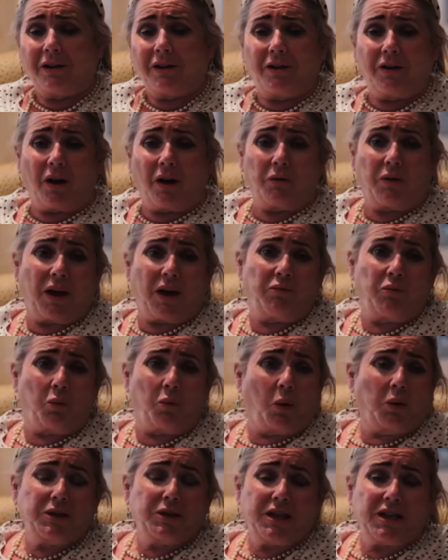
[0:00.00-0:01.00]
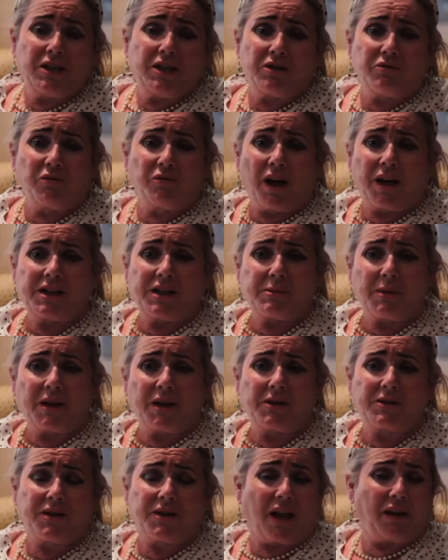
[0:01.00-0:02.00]
you know, they're wanting to raise
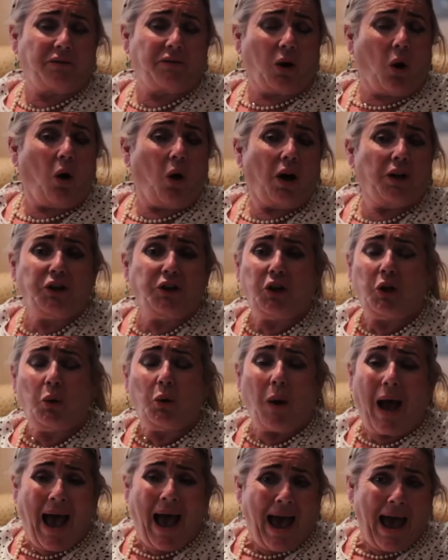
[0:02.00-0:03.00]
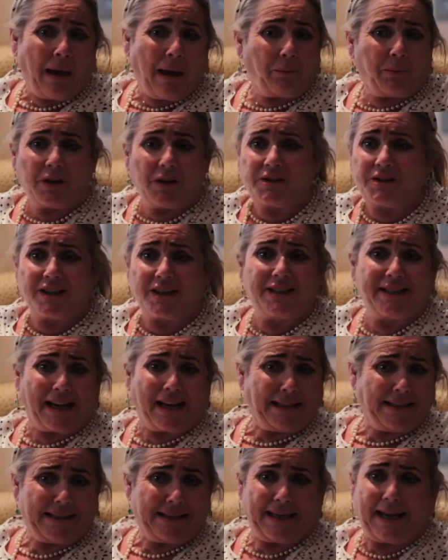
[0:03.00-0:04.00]
because they've got a new app that's a
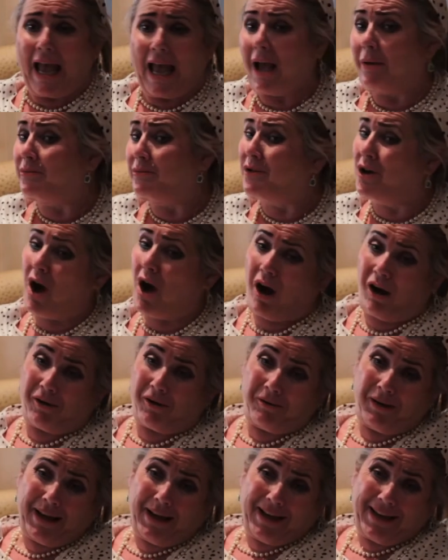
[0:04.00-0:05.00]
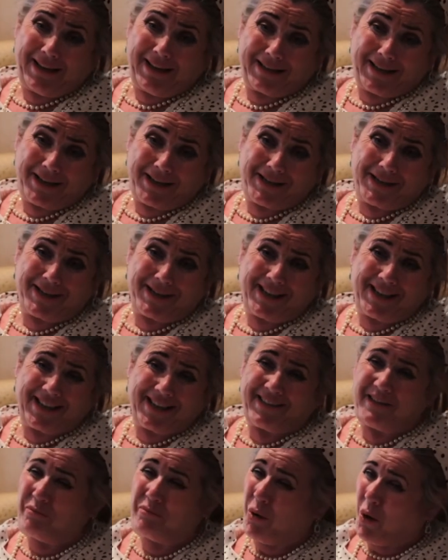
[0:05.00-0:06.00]
dating app, no, it doesn't
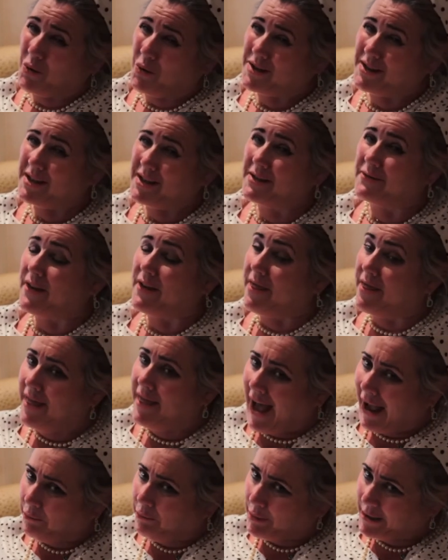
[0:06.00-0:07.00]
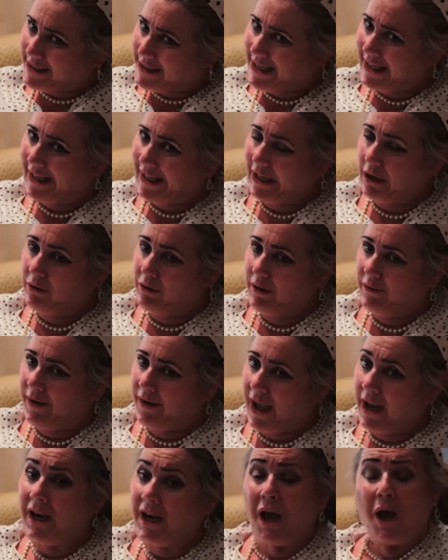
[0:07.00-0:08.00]
tick the boxes for that particular
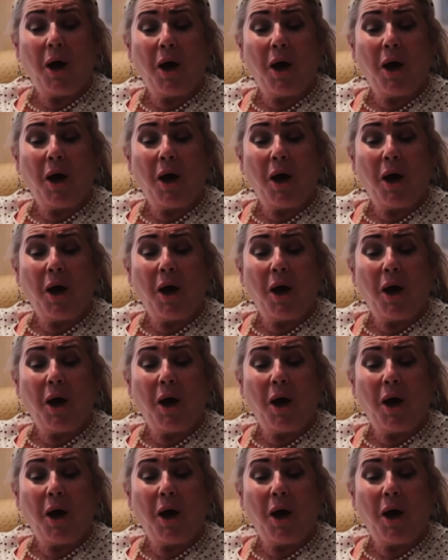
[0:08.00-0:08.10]
event,